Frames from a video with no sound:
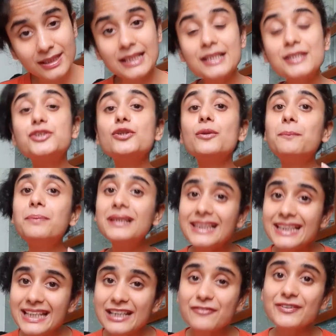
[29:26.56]
So
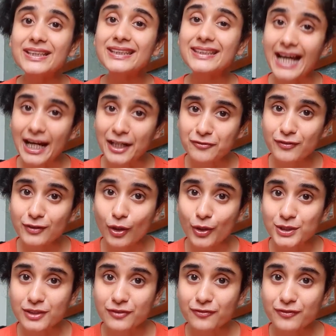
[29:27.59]
believe in that
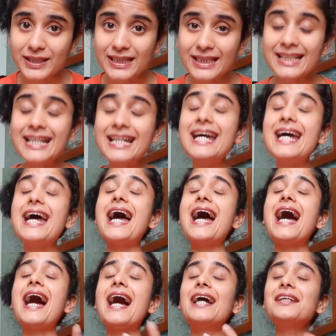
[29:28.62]
philosophy
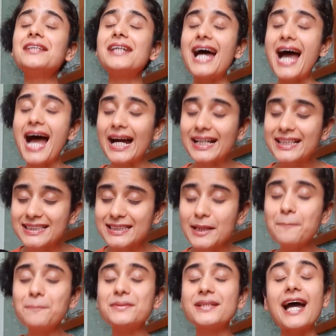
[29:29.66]
and
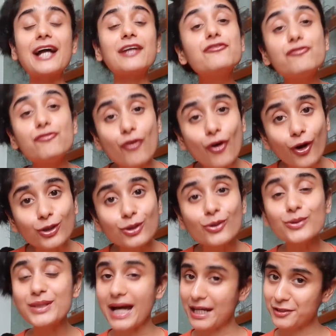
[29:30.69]
accept and follow
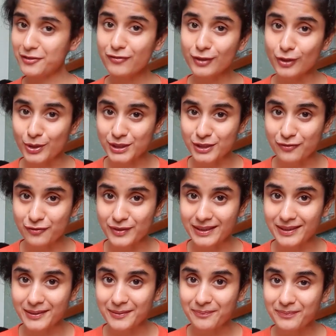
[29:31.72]
that philosophy
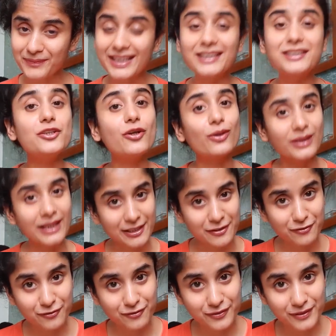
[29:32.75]
in your life.
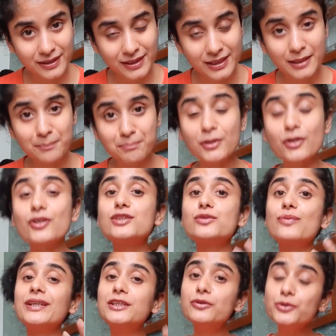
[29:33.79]
Because
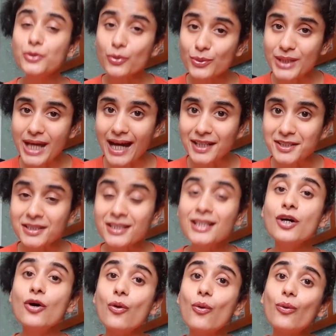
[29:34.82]
when you do that,
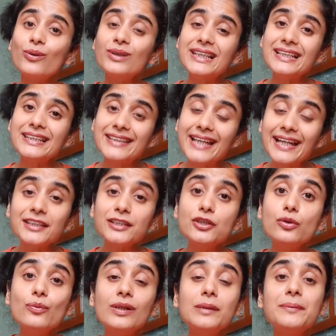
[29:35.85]
only then you
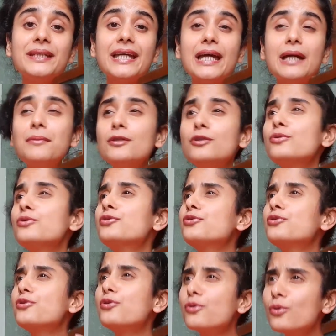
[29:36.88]
will be able to
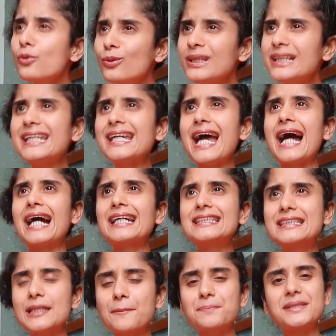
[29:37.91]
truly
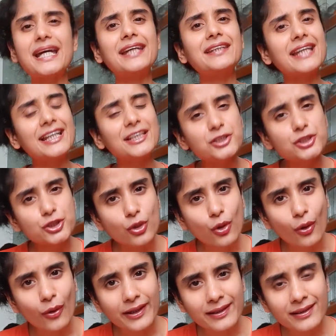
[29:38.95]
accept and
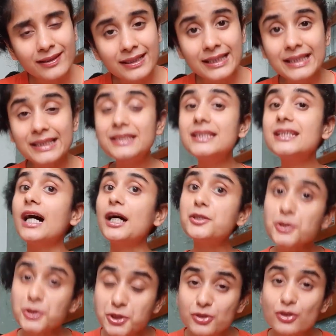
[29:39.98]
enjoy the
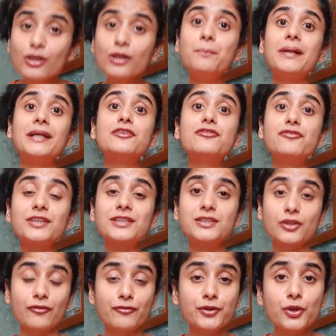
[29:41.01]
additional benefits
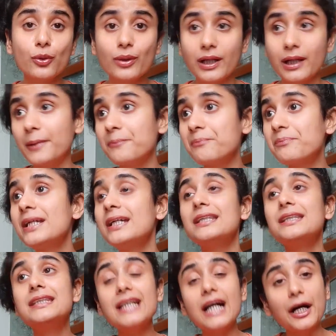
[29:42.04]
of yoga,
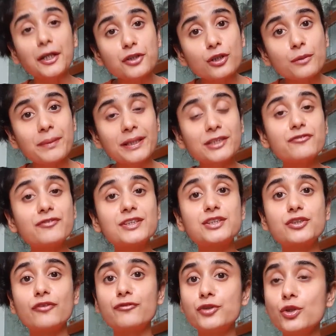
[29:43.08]
the other benefits
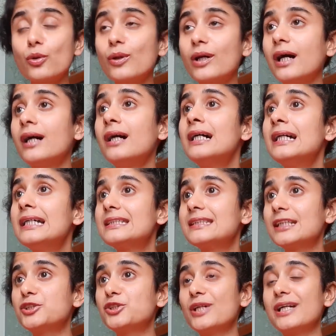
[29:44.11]
of yoga,
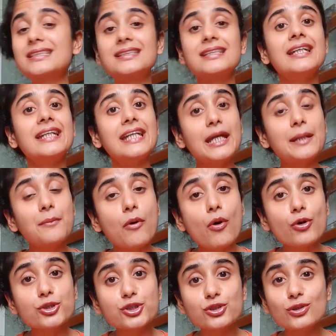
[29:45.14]
such as
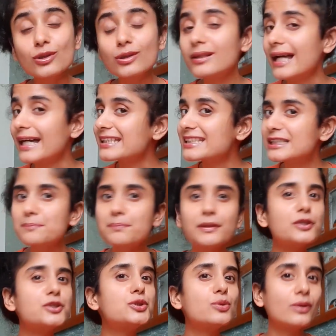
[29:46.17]
emotional and
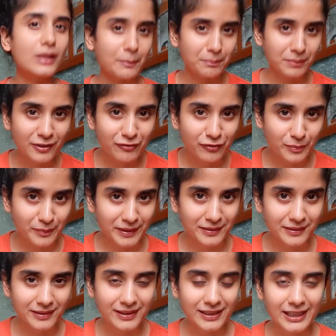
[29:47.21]
spiritual upliftment.
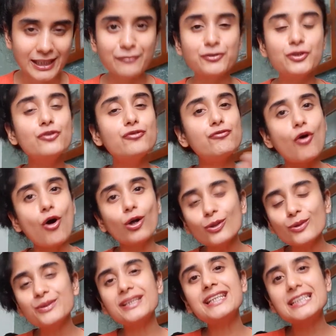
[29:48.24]
If you
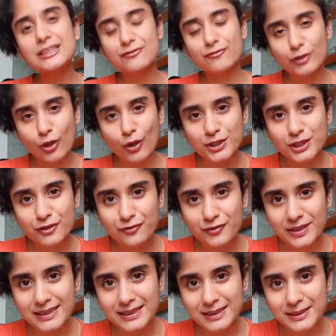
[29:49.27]
follow these
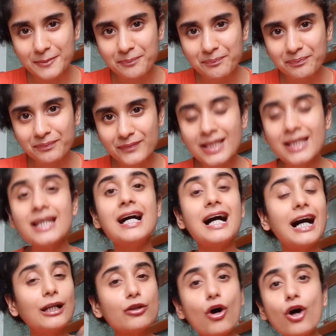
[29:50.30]
philosophies,
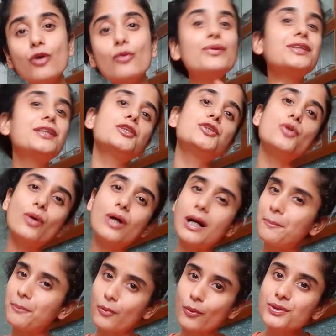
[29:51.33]
along with the yoga
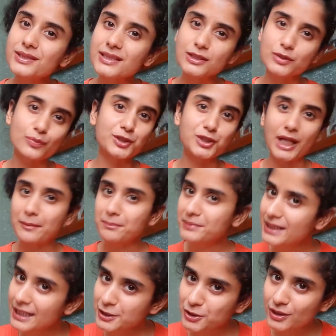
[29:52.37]
poses which I'm
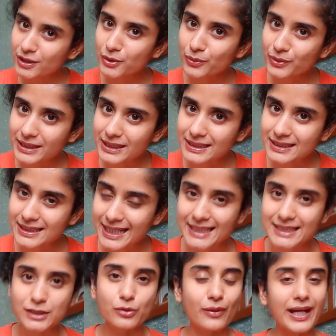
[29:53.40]
teaching you these
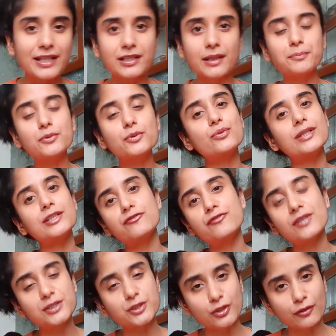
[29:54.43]
days, right up to
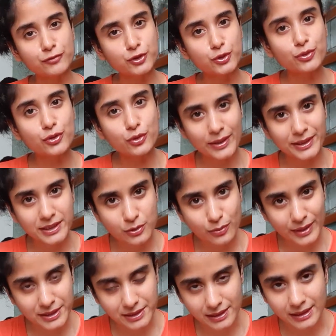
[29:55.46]
21st of June
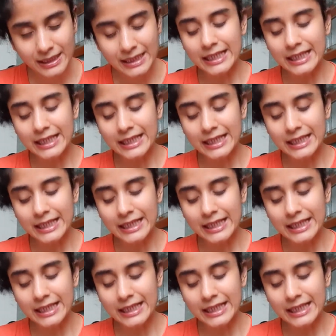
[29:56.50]
2020.